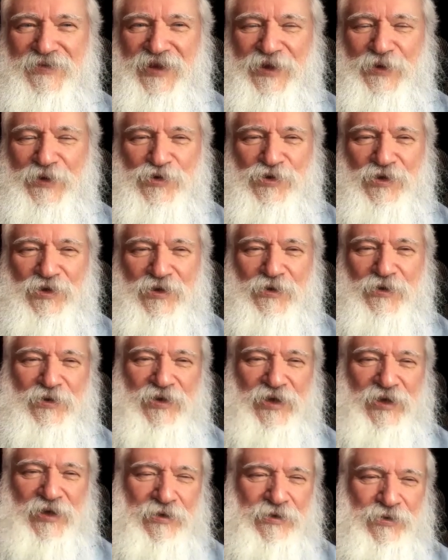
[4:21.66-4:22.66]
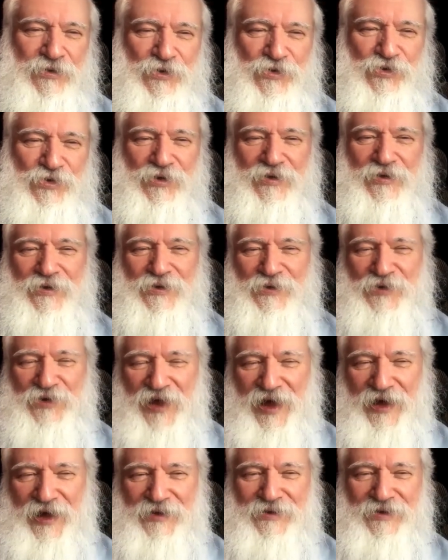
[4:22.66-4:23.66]
You should do this, you shouldn't do
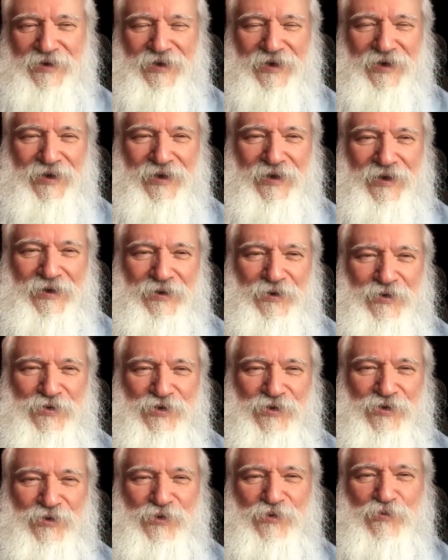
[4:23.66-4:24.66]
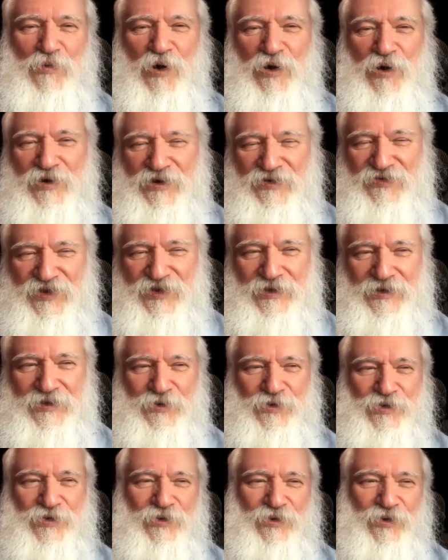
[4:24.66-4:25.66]
that, you should do more of this,
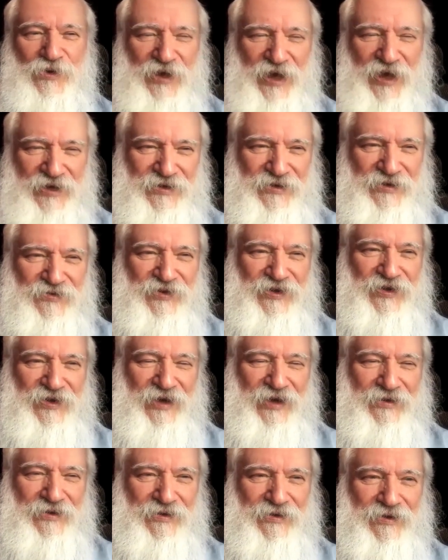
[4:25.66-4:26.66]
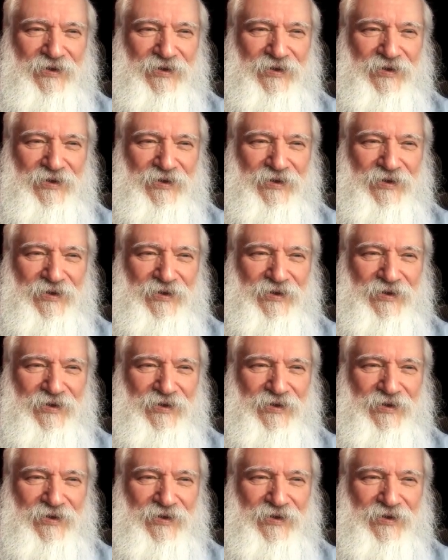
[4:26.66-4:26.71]
you should do less of that.